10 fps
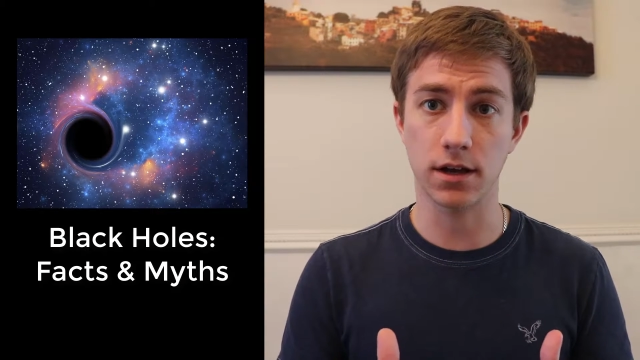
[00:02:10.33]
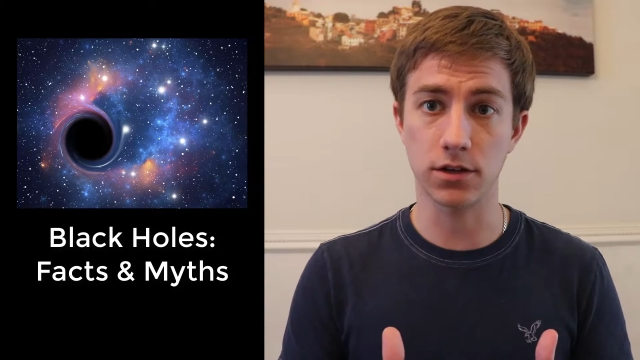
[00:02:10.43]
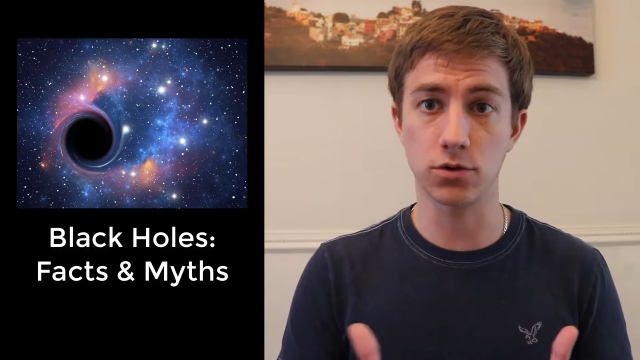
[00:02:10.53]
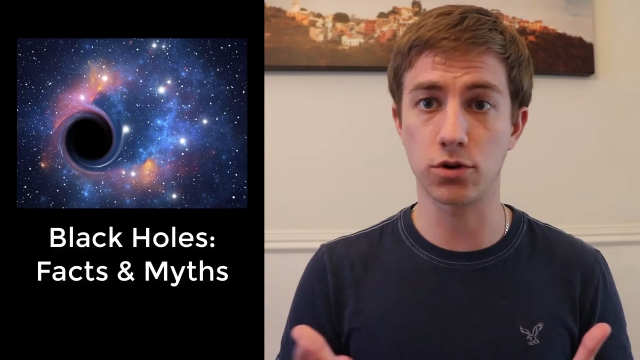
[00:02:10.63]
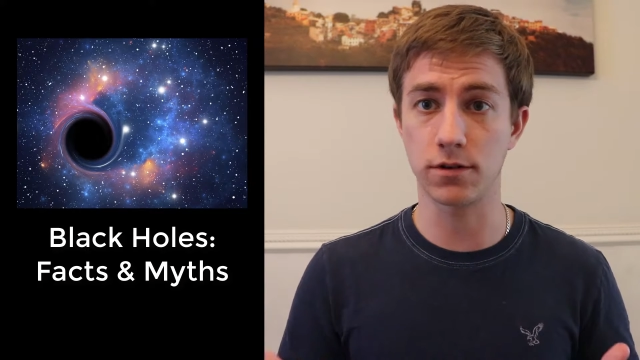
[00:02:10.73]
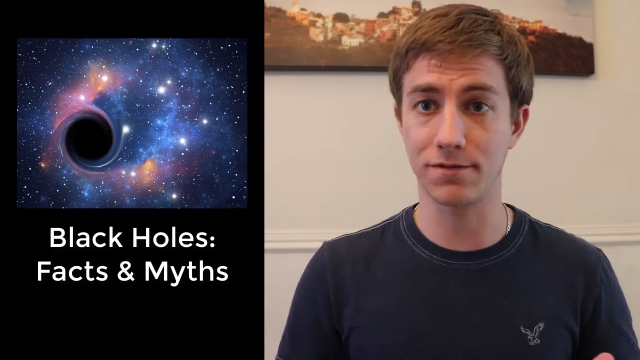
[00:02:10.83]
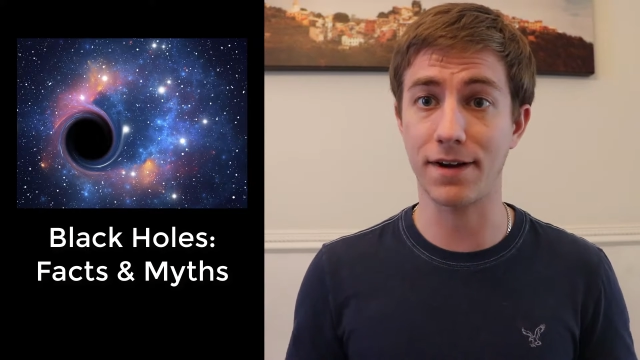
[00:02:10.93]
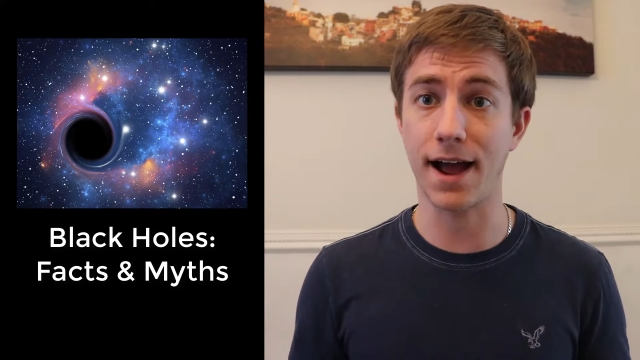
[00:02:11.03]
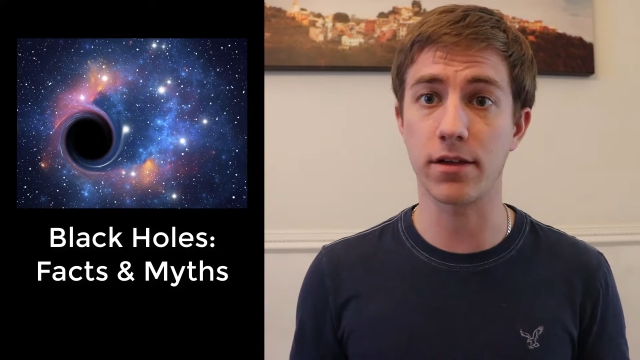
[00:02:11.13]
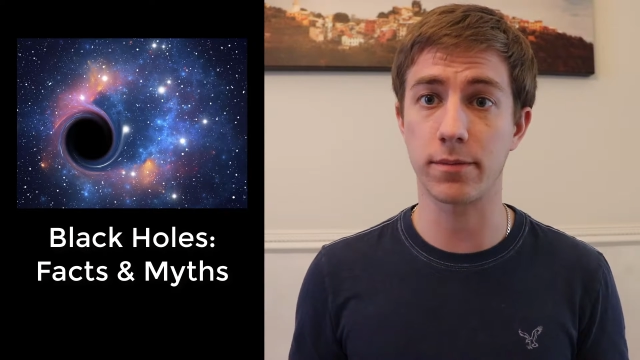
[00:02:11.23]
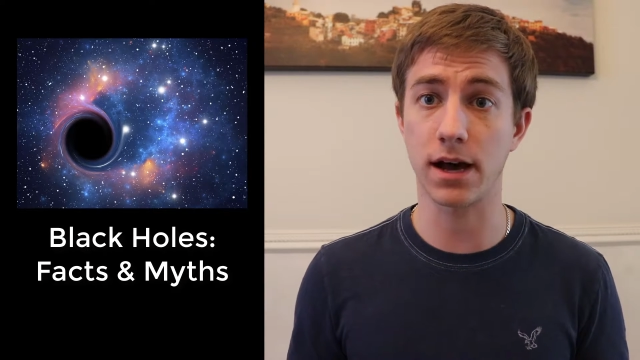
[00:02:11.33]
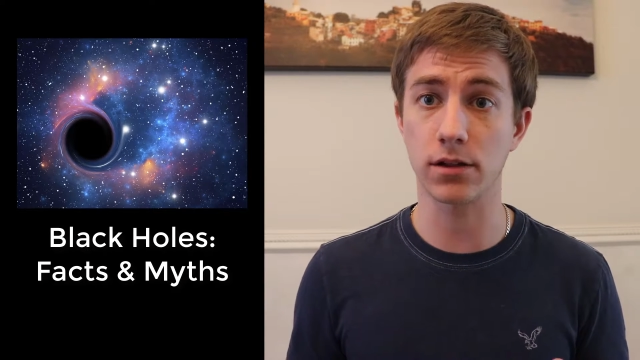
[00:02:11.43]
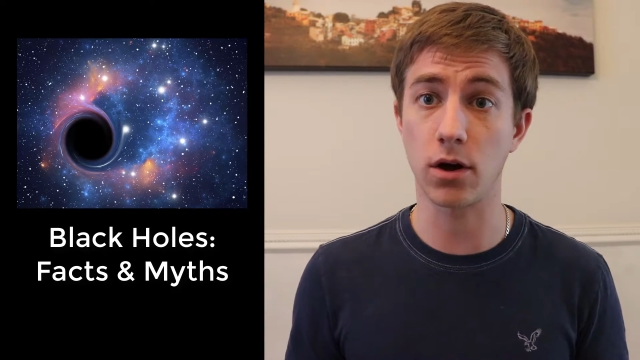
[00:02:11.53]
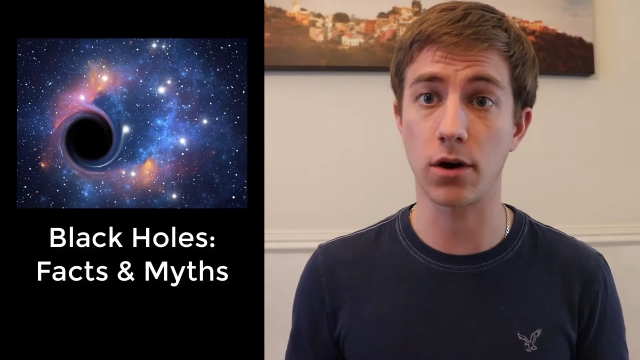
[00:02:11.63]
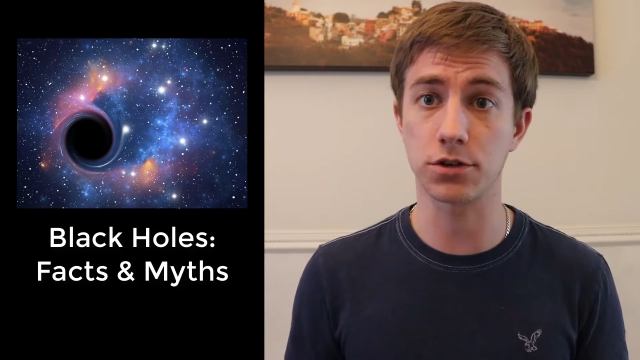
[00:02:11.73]
You couldn't fathom how
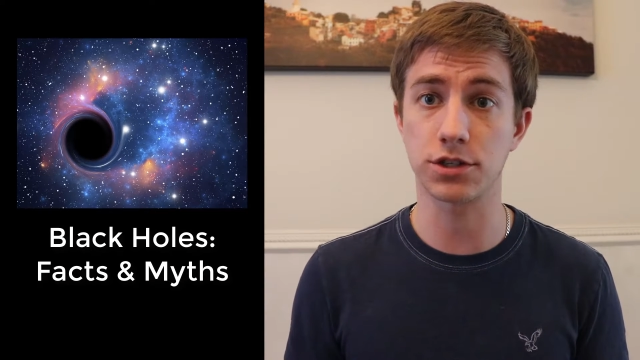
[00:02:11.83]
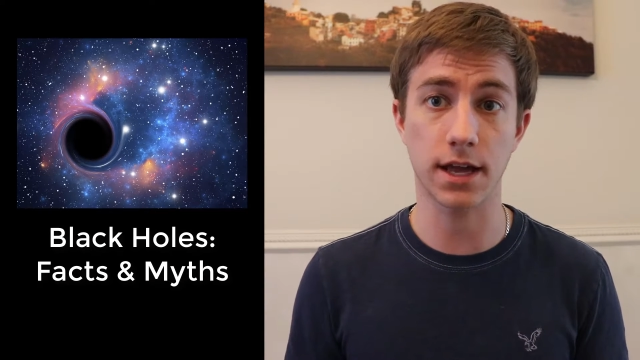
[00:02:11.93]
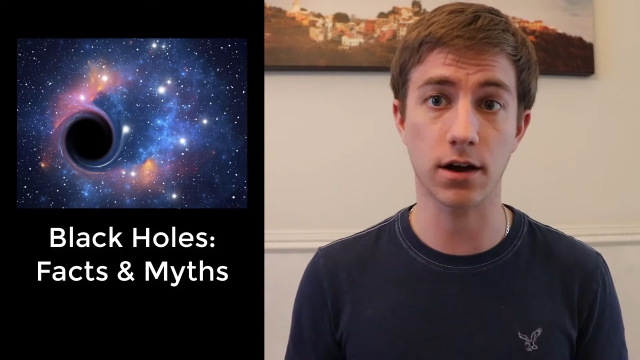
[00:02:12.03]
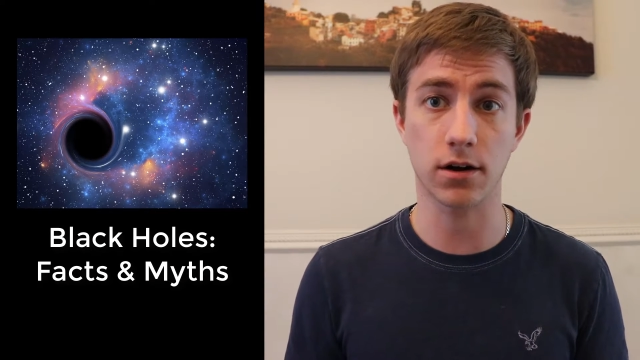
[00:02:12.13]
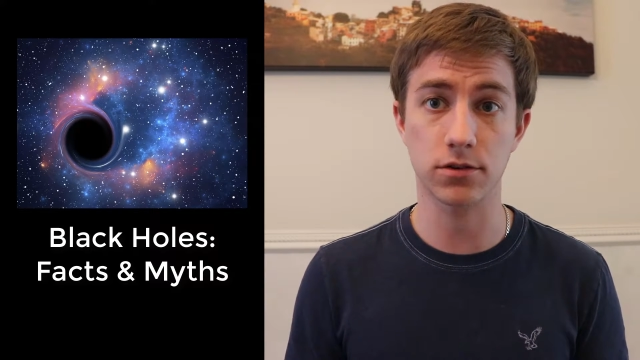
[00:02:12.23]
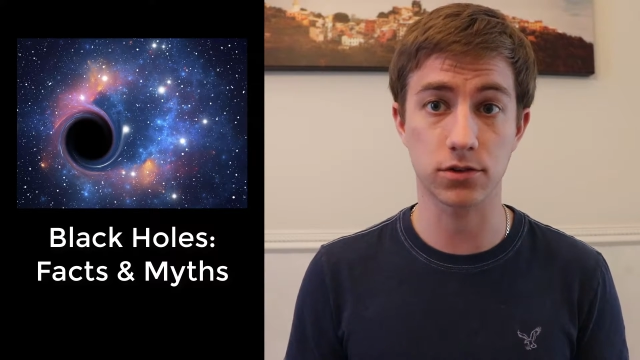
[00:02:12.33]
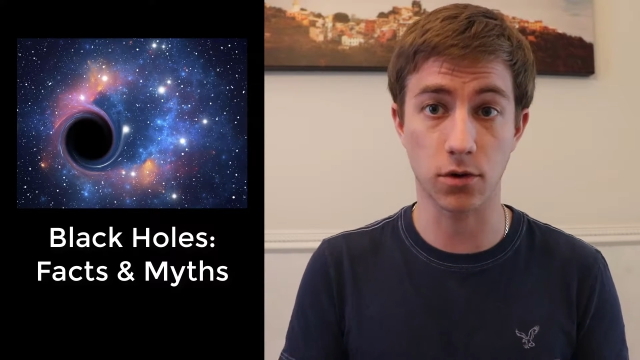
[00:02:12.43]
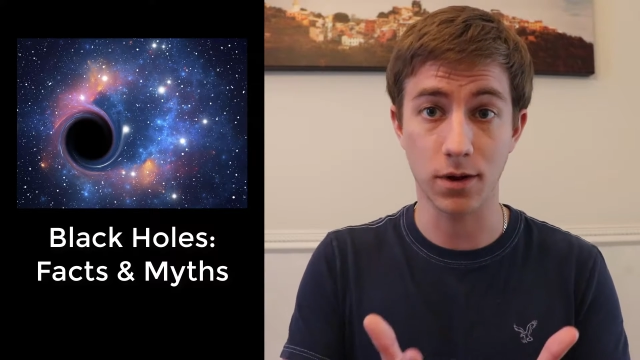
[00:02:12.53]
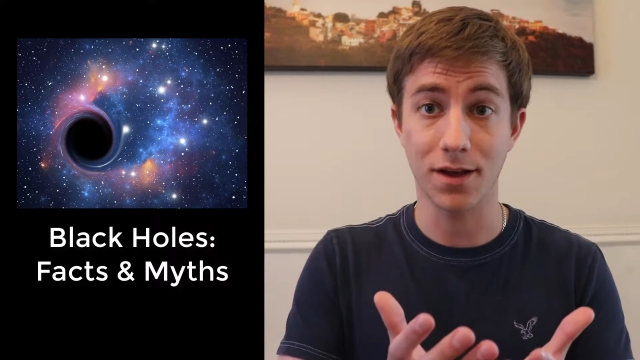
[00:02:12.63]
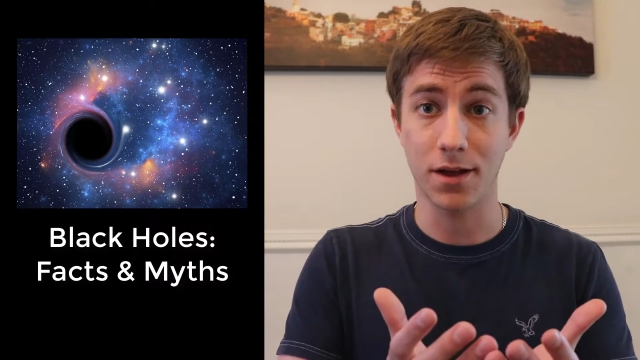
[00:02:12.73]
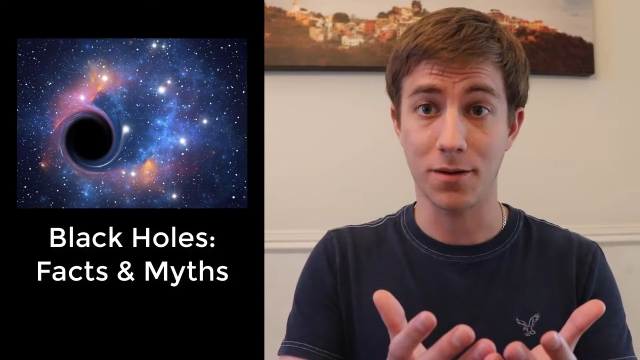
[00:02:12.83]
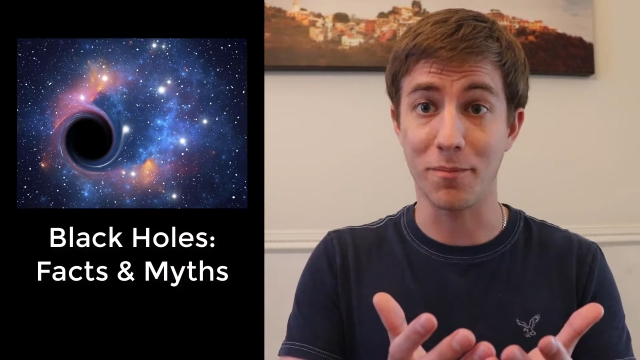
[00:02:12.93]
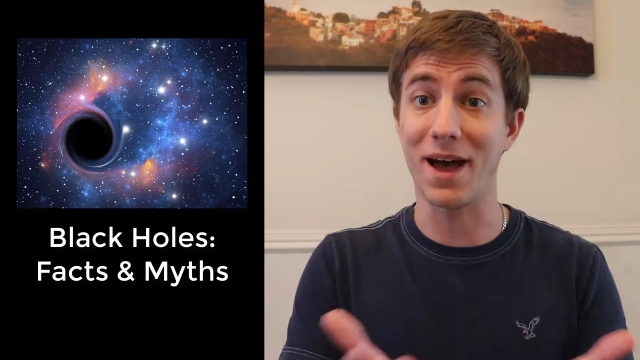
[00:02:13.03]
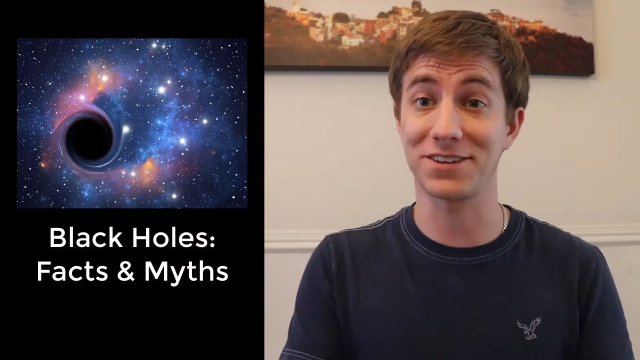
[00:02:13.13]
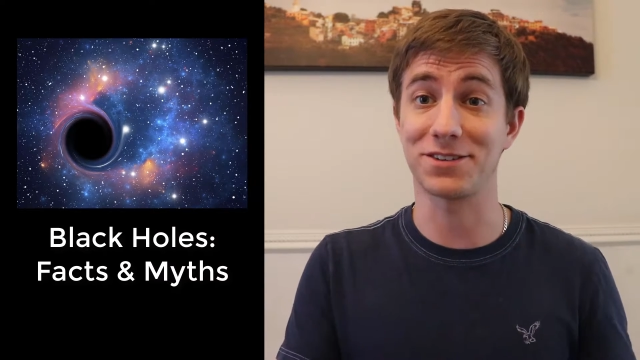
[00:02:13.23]
large they are, so
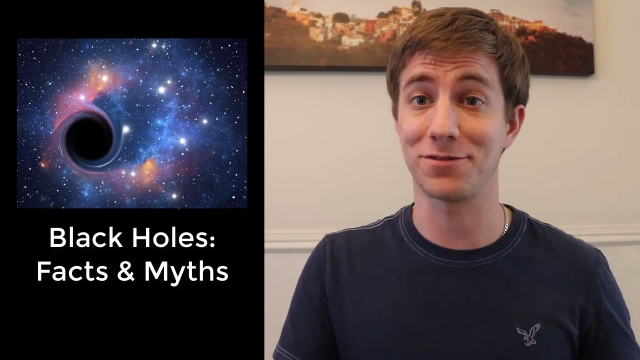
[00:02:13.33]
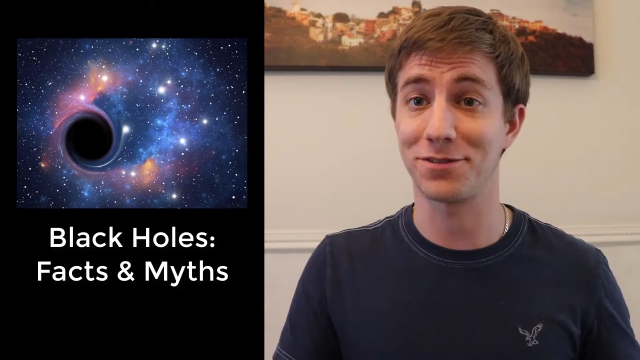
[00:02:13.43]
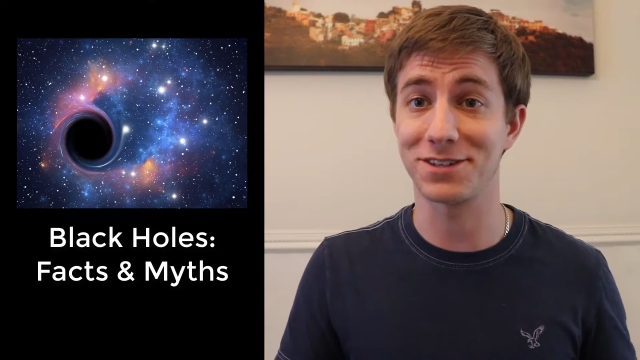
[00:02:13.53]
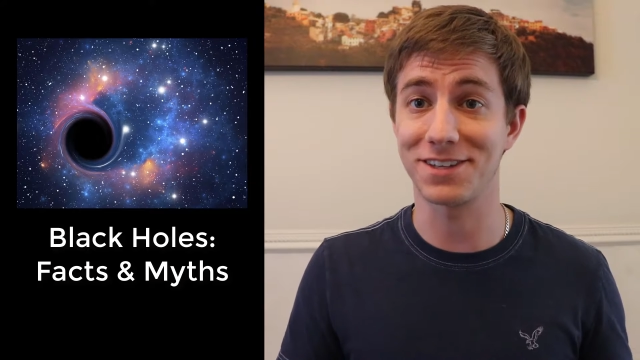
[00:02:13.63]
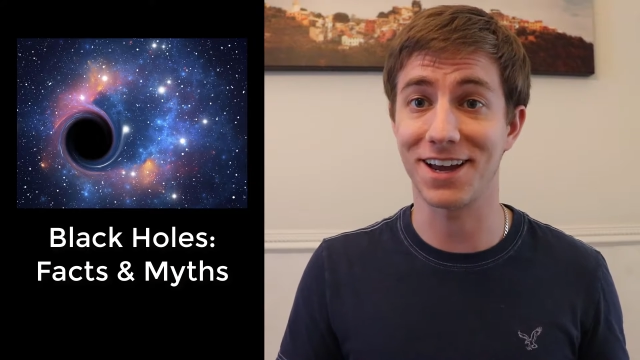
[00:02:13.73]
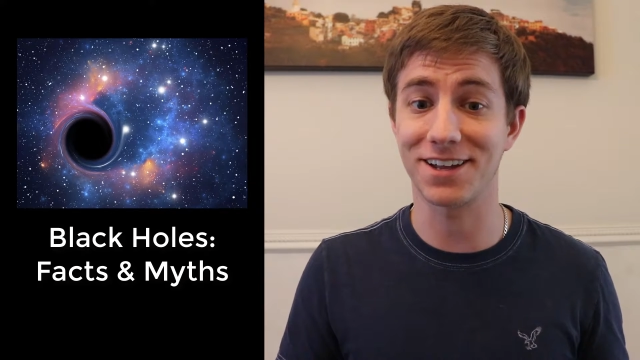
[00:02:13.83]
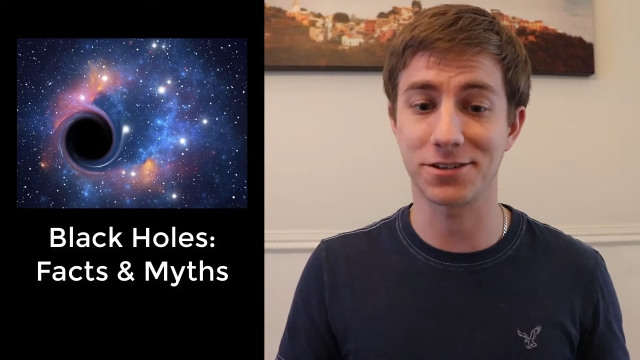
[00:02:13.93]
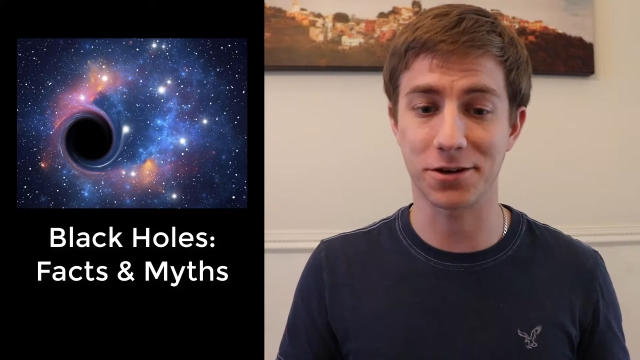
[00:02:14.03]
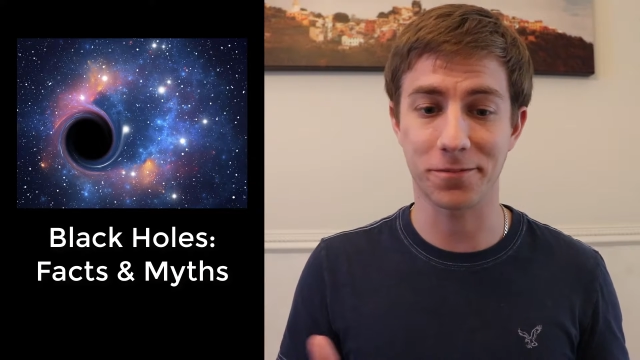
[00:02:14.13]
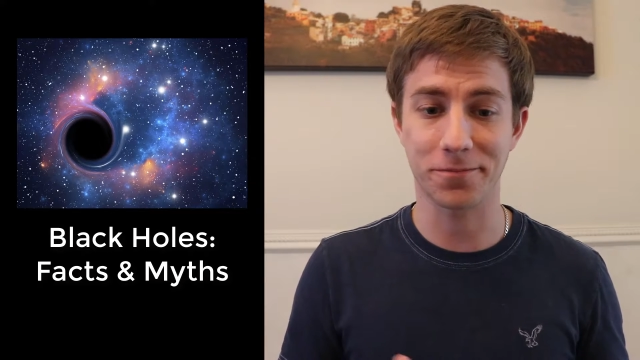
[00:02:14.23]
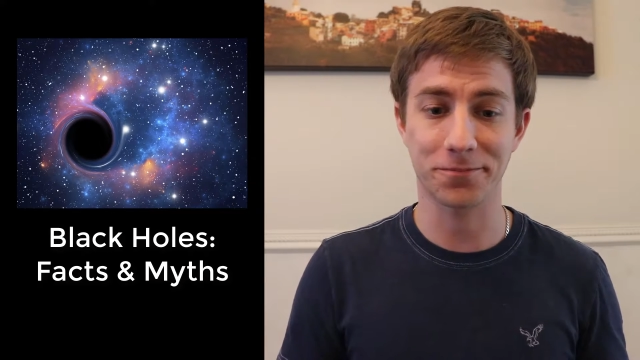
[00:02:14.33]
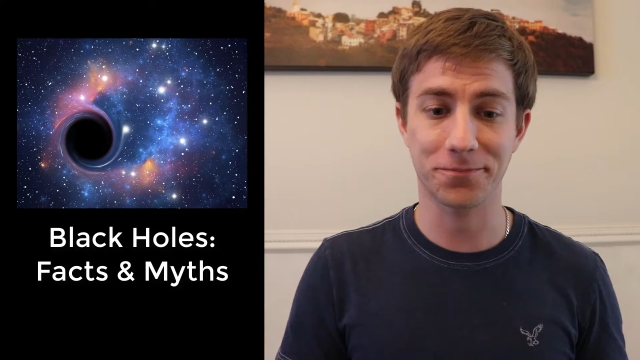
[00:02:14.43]
massive is the answer.